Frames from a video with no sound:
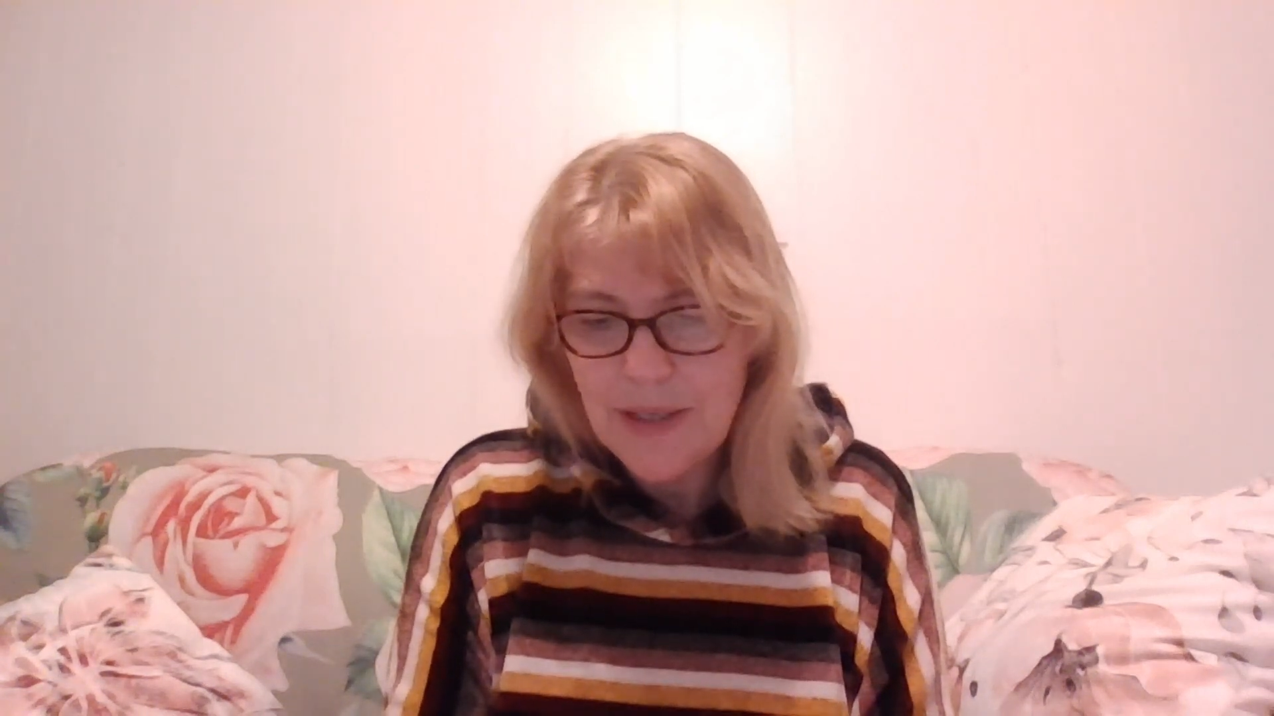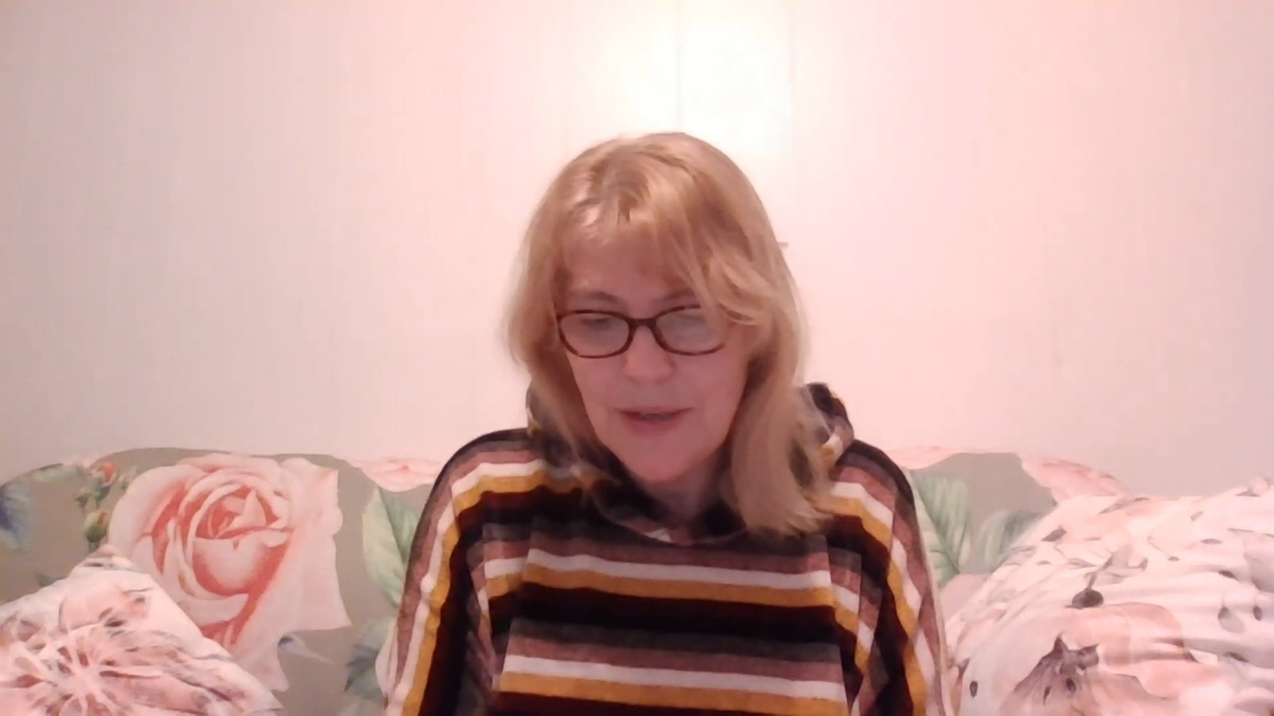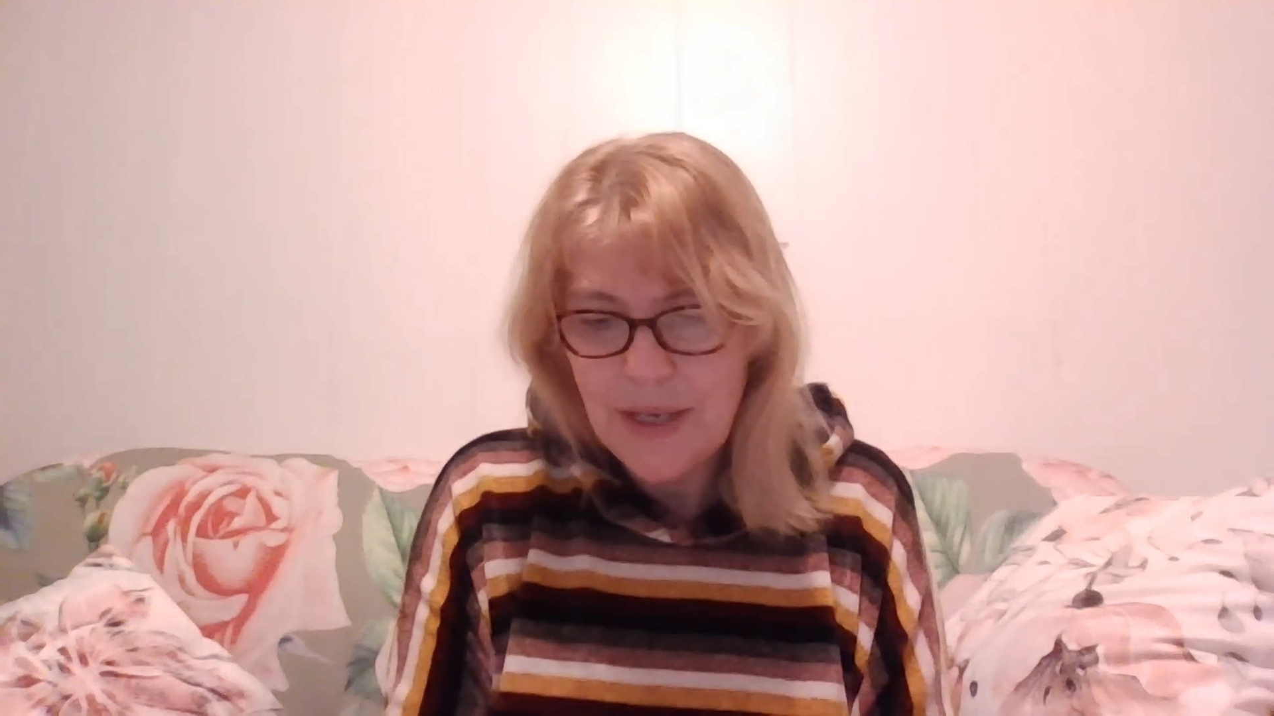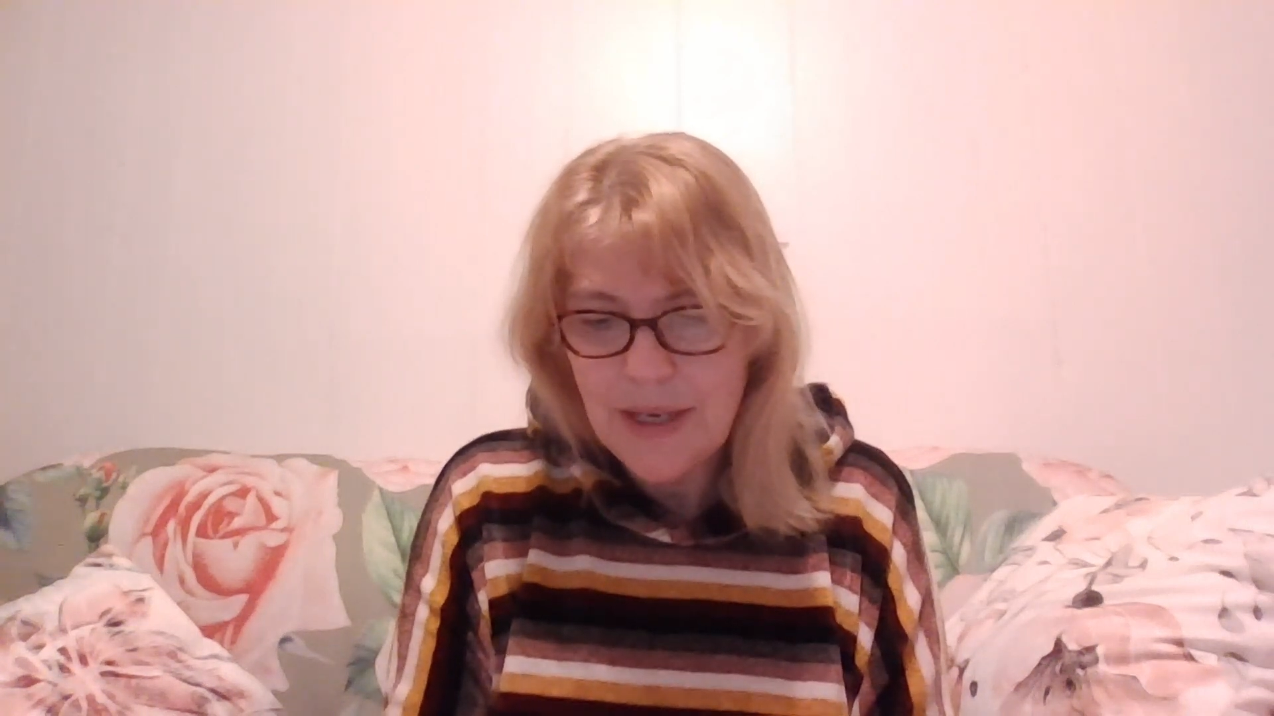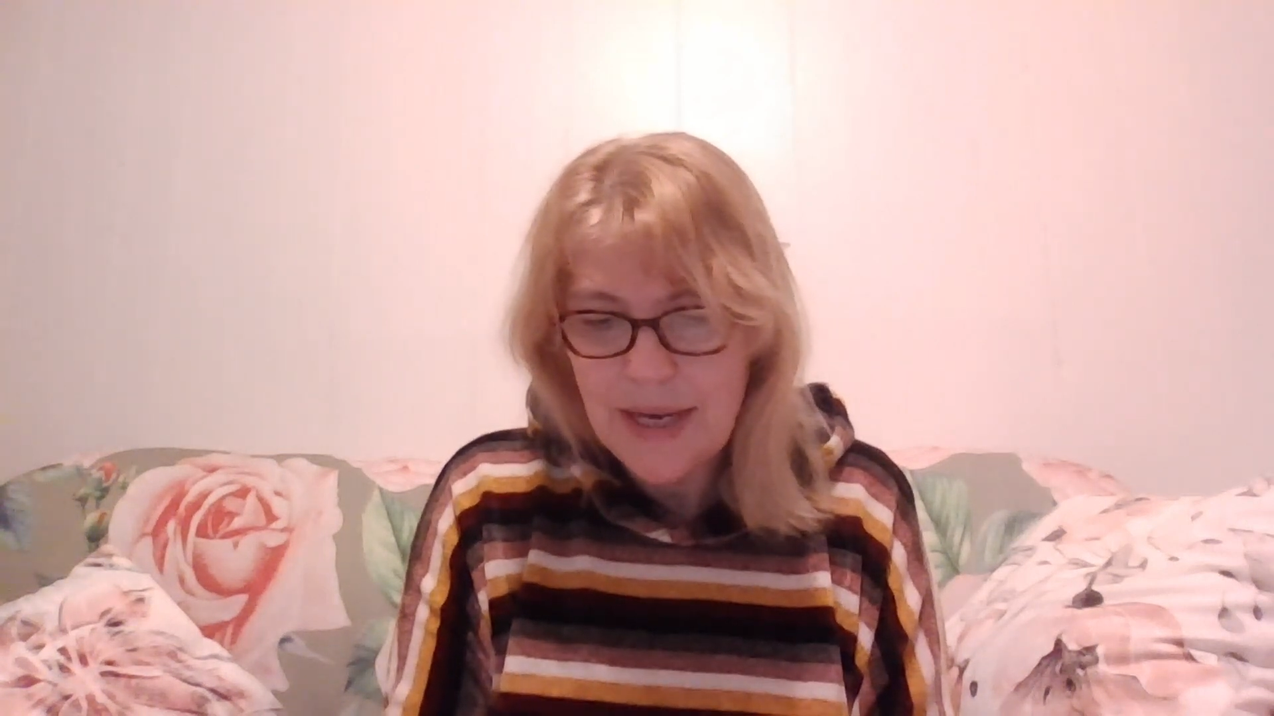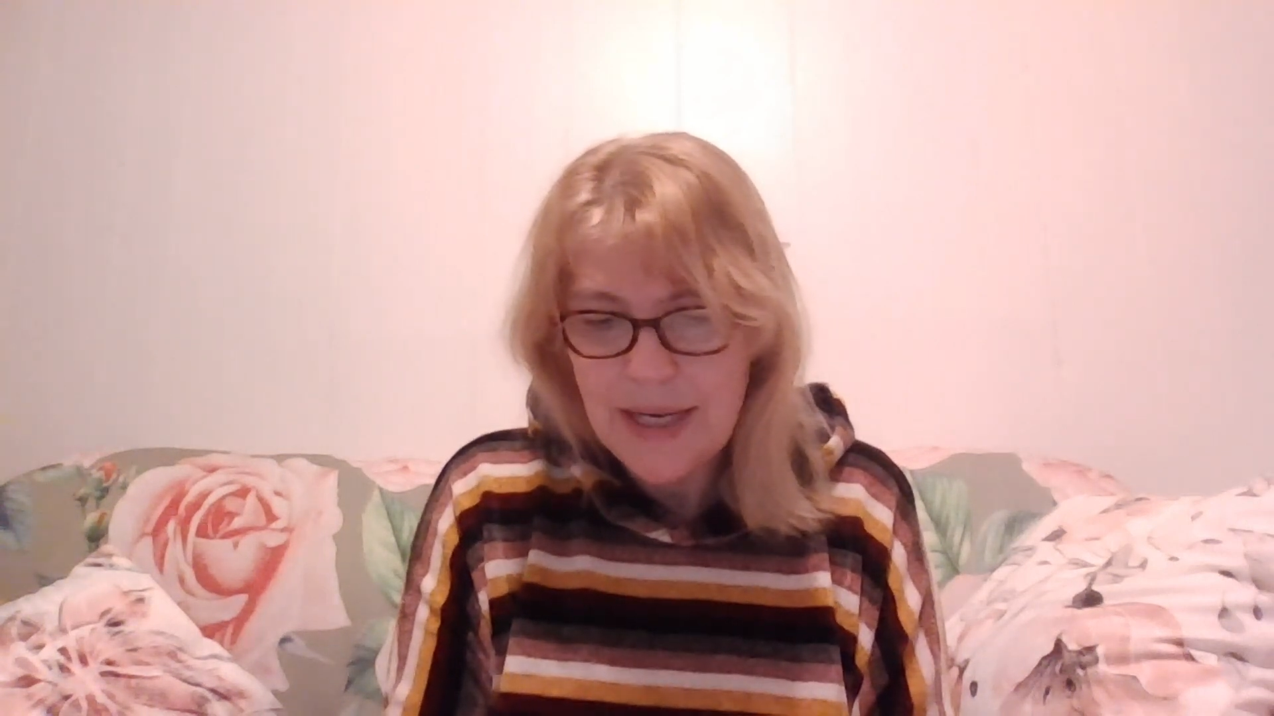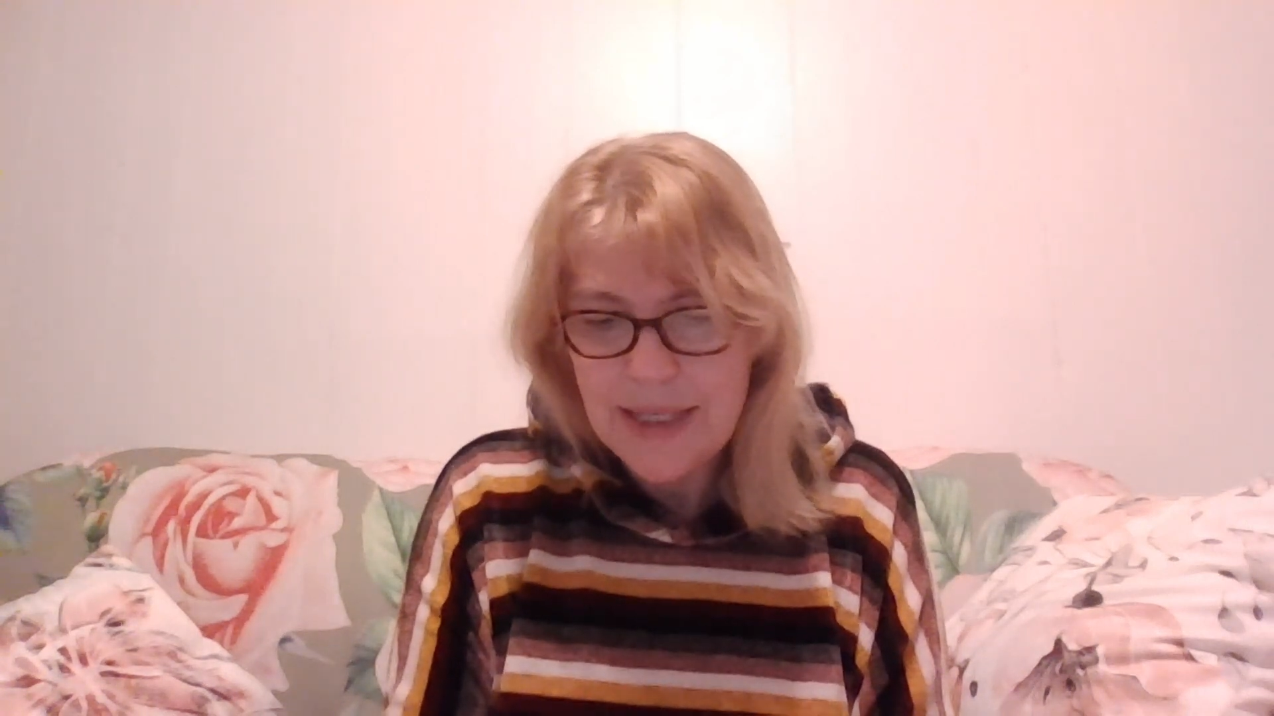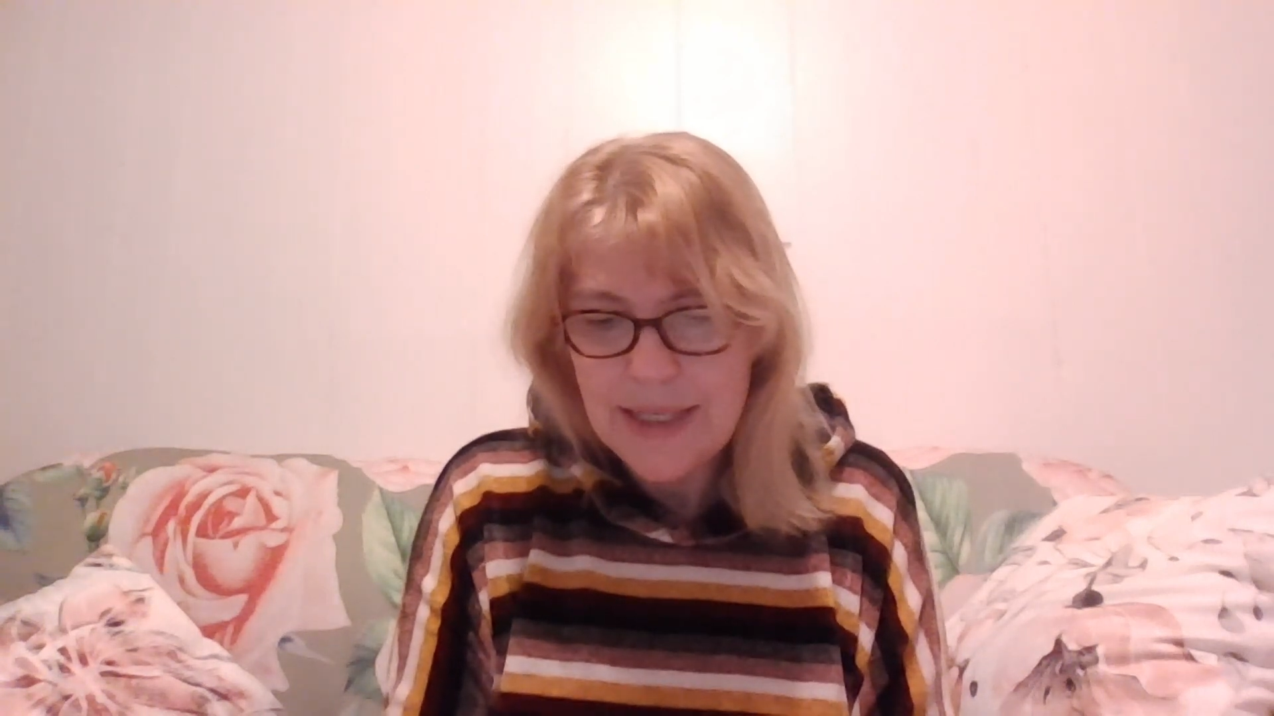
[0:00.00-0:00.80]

to the United